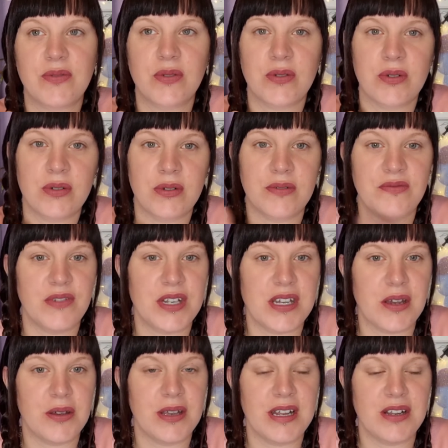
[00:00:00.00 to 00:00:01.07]
for
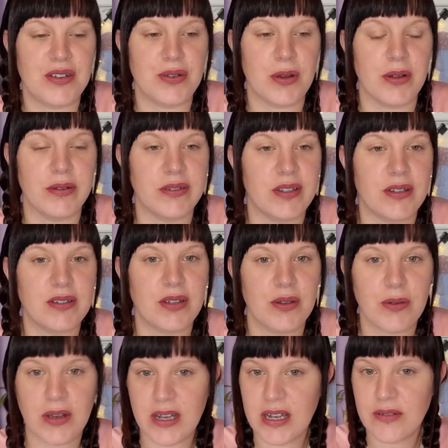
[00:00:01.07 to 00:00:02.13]
video intros, so
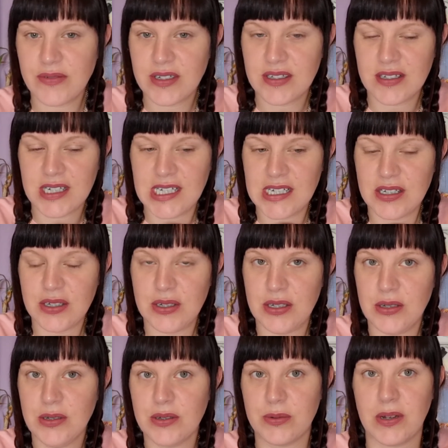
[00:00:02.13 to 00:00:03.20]
I have decided to
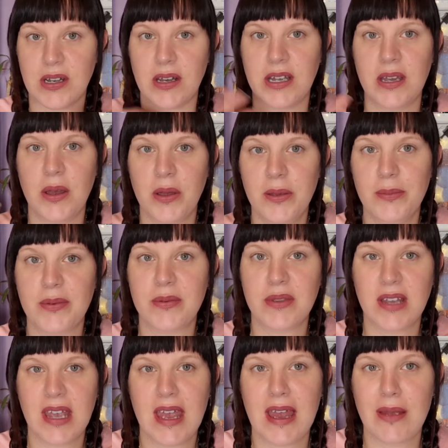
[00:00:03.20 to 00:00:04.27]
use one. I hope
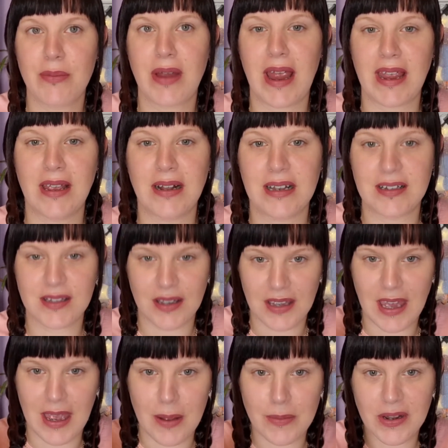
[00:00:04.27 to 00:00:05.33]
the camera angle is
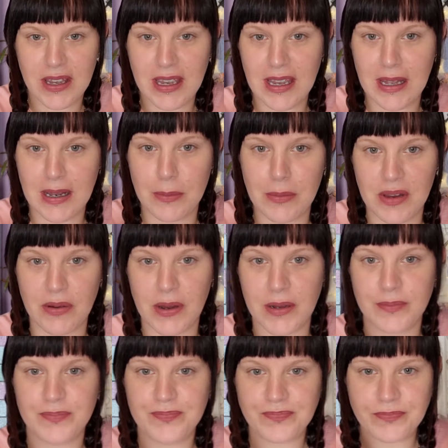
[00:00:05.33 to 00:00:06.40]
okay. I'm looking in the
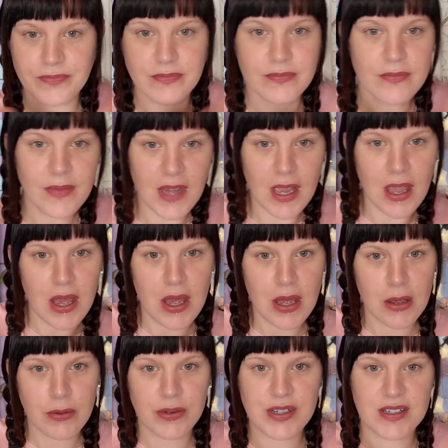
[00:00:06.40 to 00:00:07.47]
mirror,
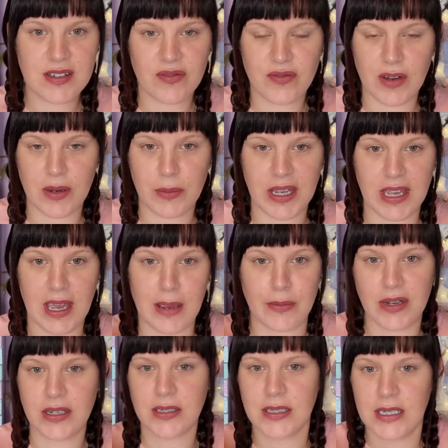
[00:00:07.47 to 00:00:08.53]
which is in front of my
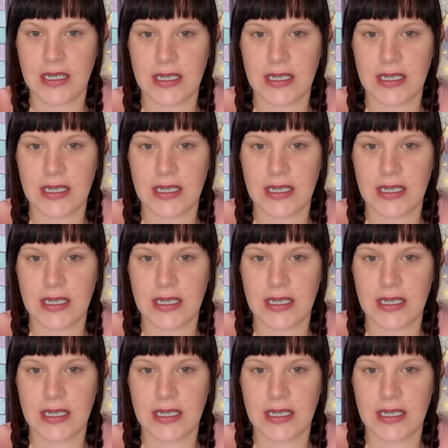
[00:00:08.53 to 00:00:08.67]
camera,